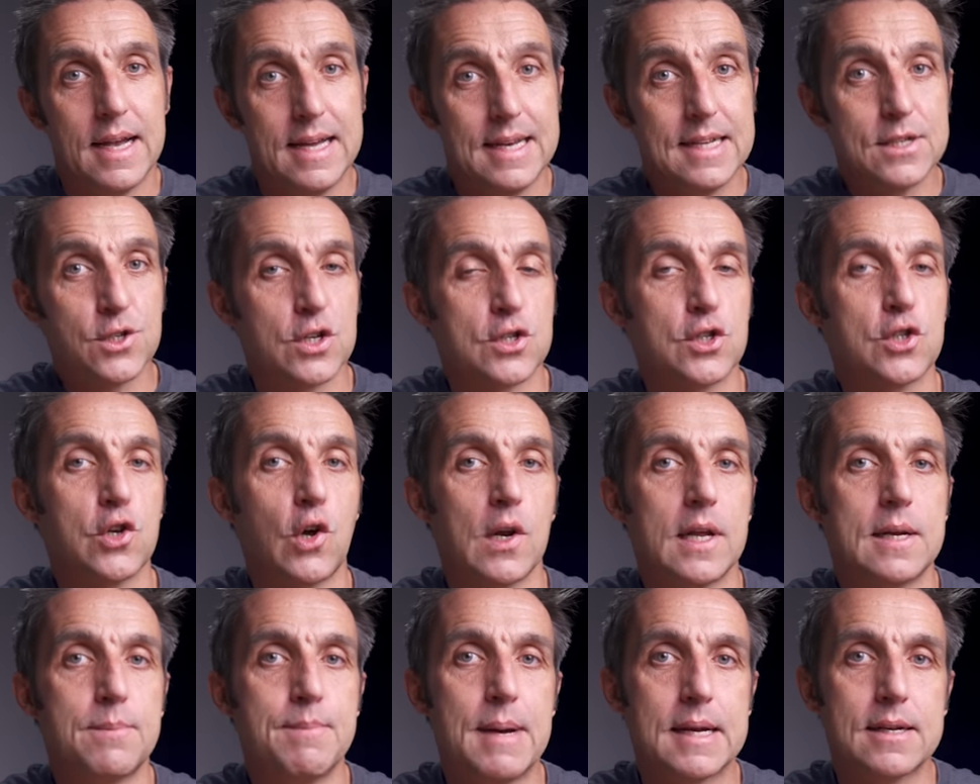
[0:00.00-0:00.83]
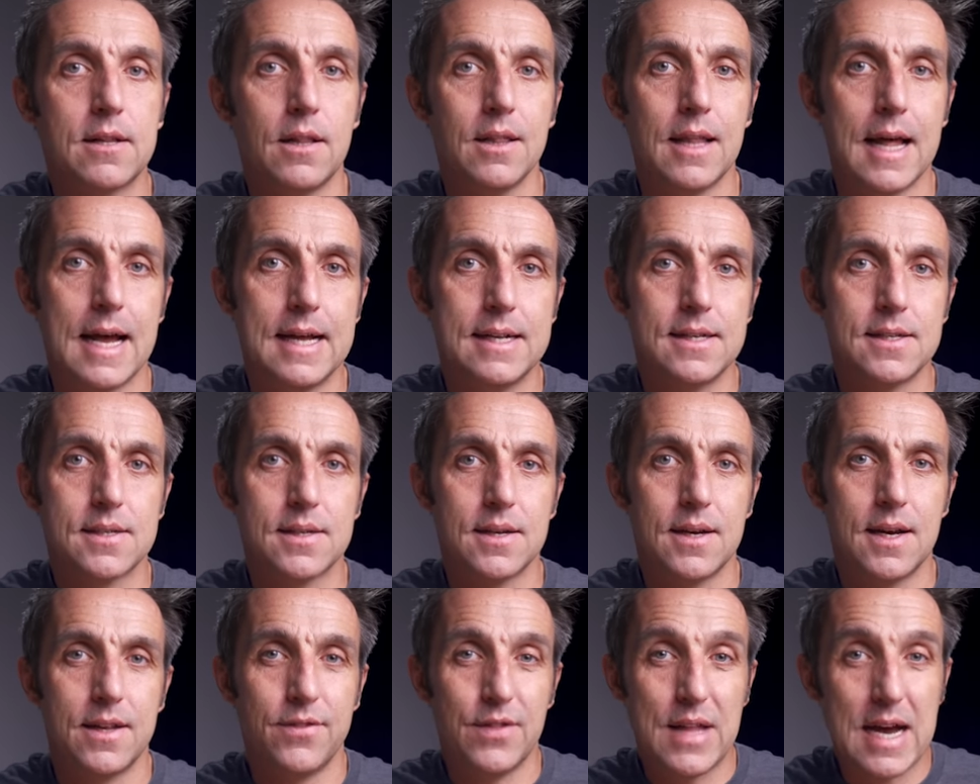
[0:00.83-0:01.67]
It is a solid metal lens,
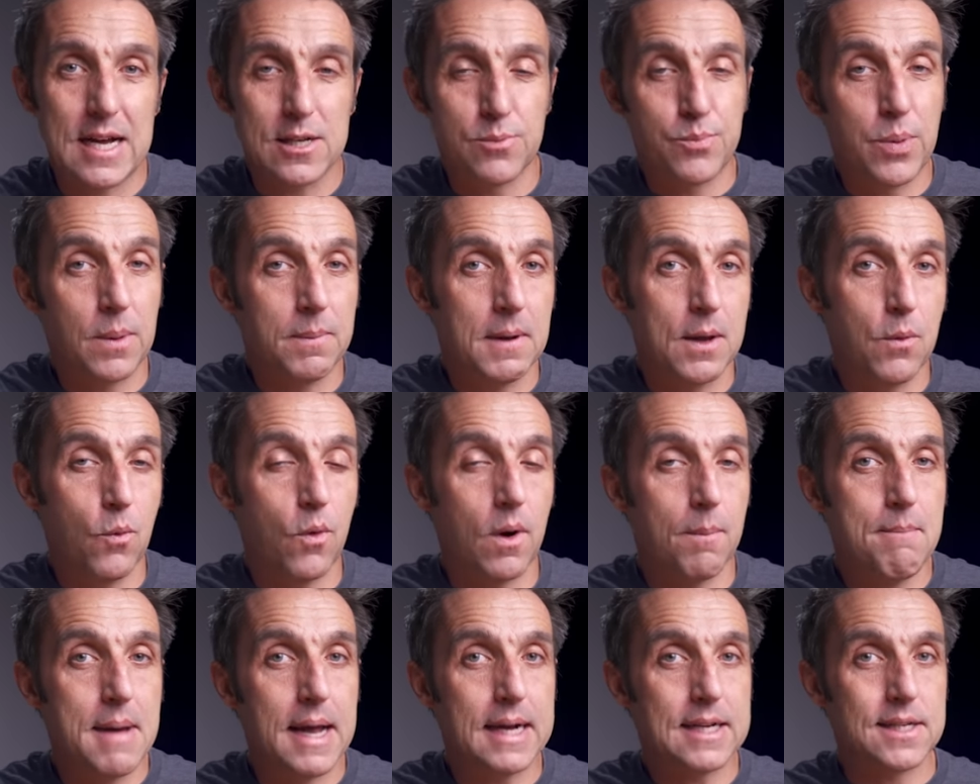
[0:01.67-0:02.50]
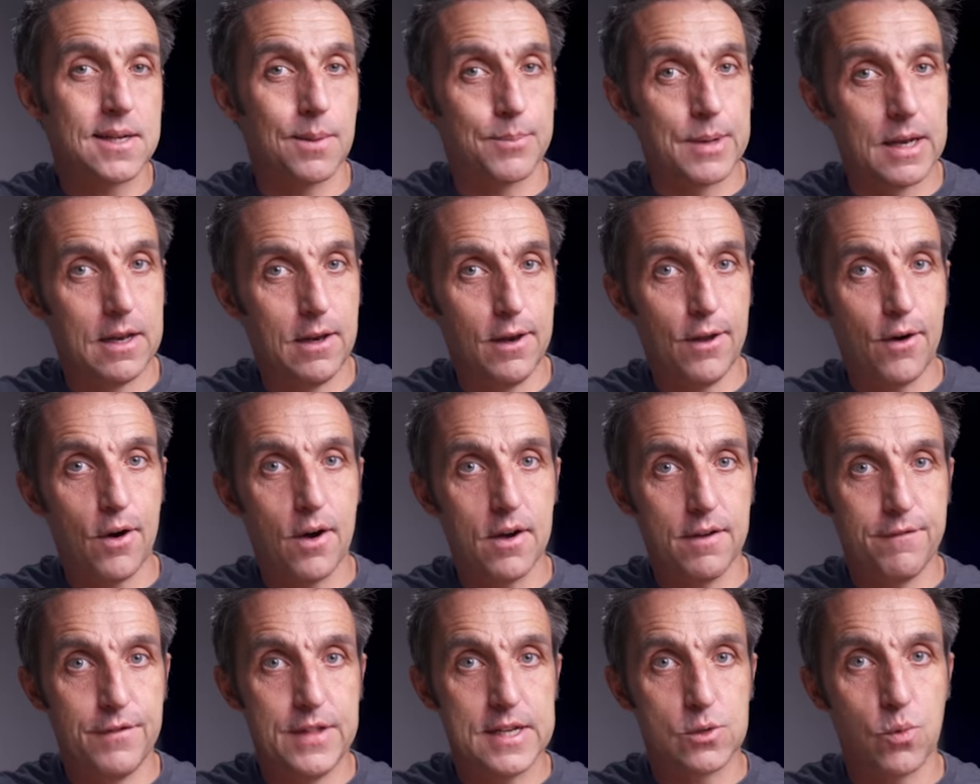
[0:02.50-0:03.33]
and that's probably what makes up a
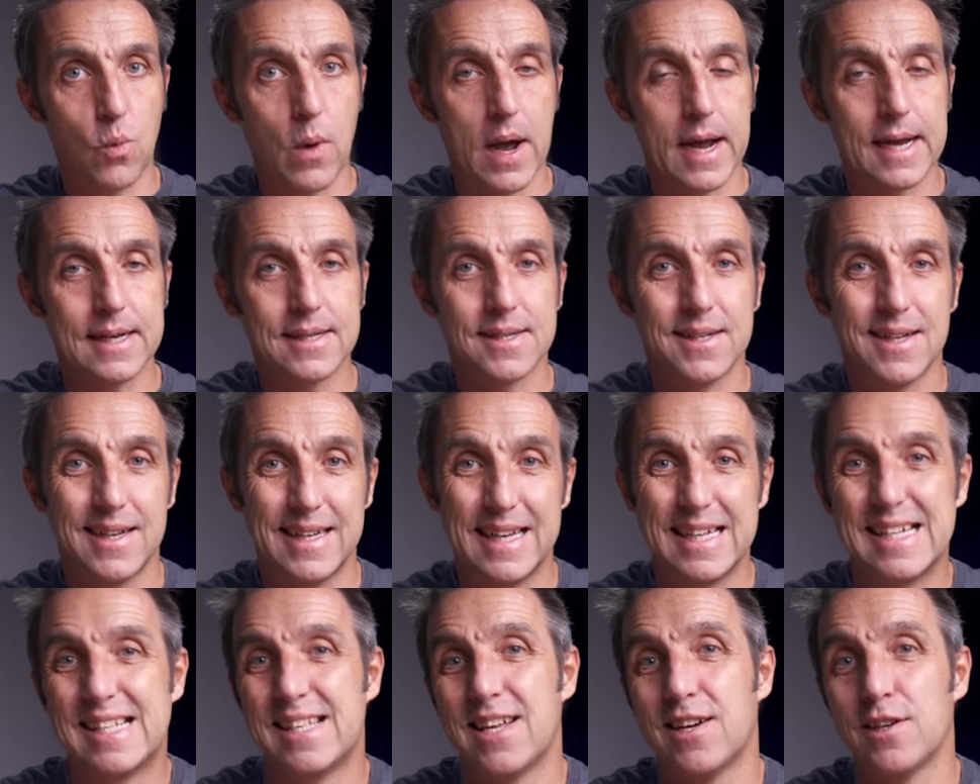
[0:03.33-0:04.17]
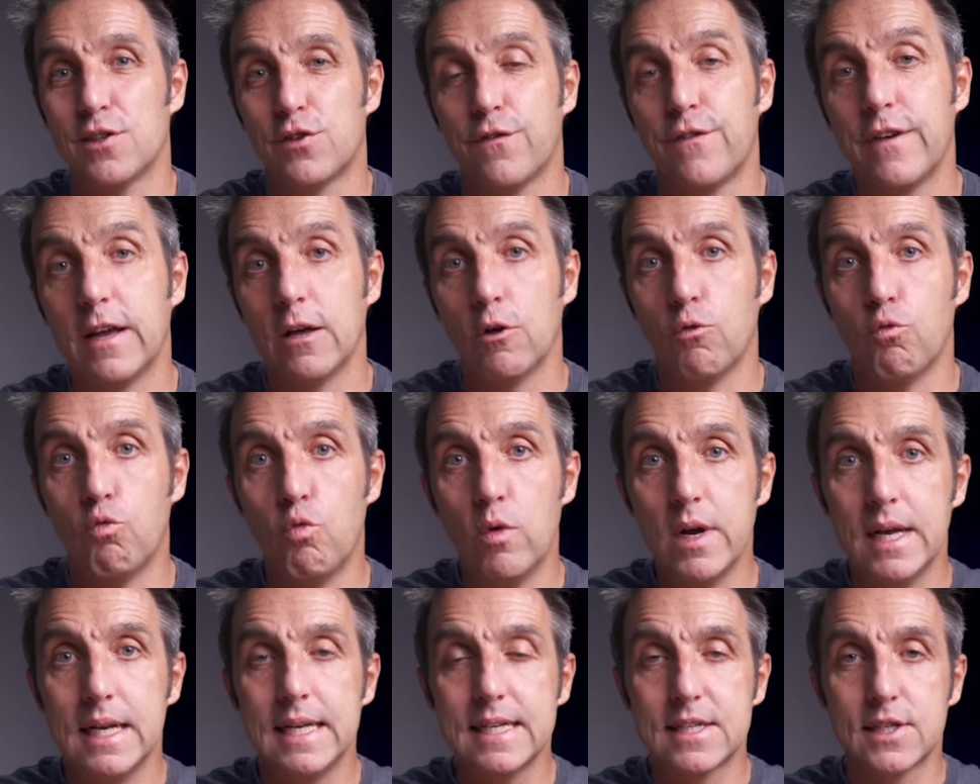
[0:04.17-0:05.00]
lot of this weight, and it does feel
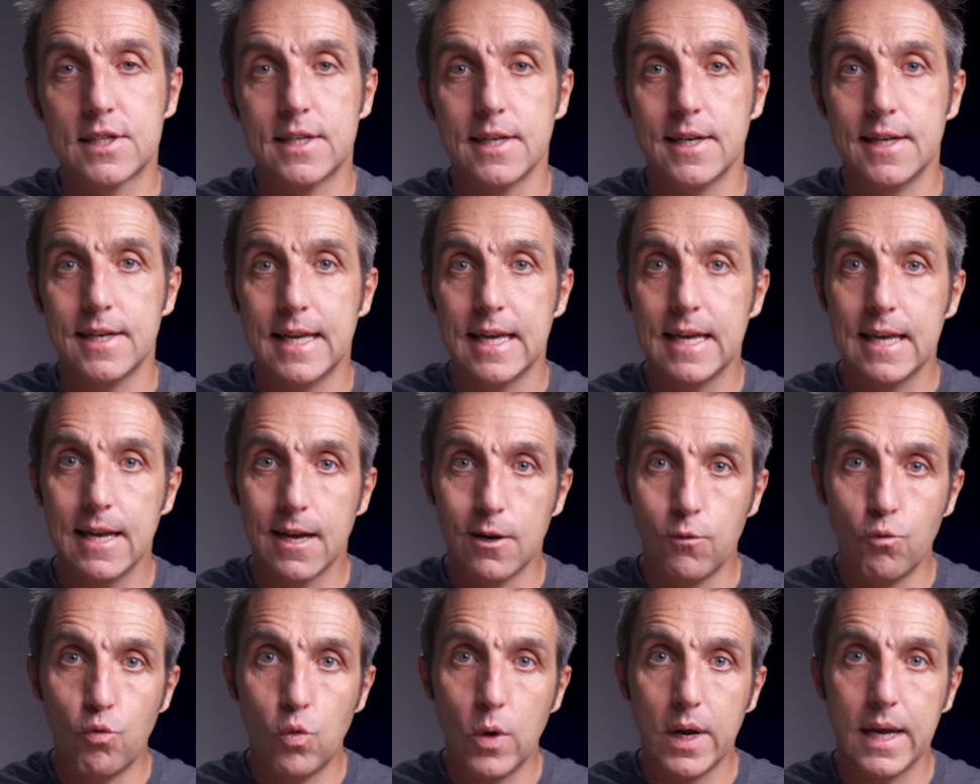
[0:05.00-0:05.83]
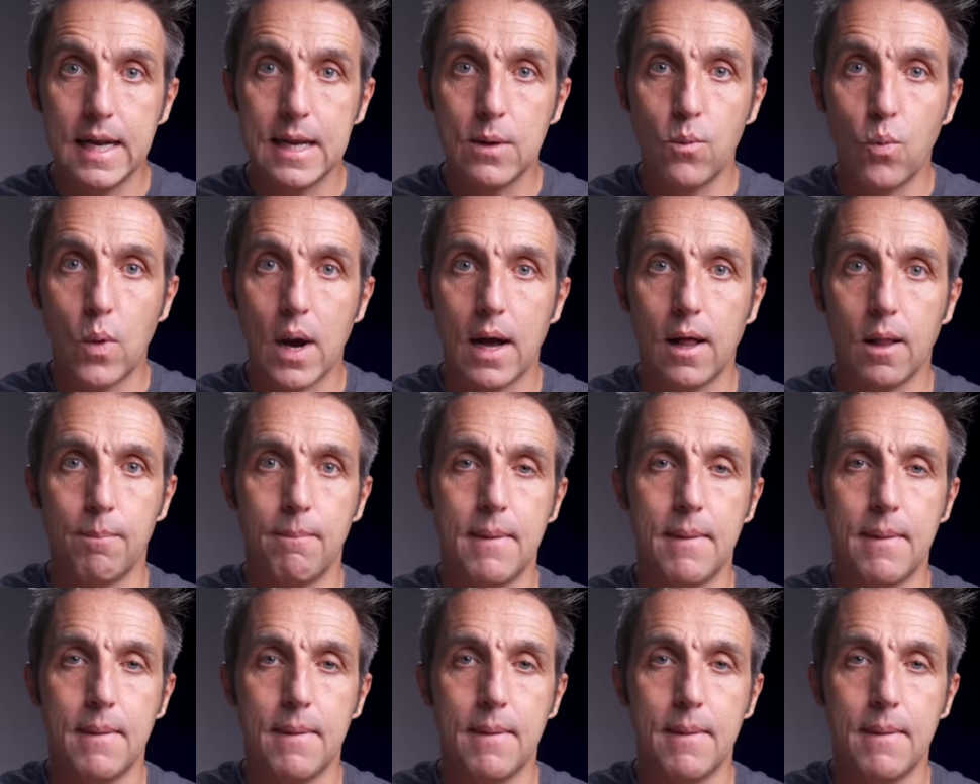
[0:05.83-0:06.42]
really sturdy and really well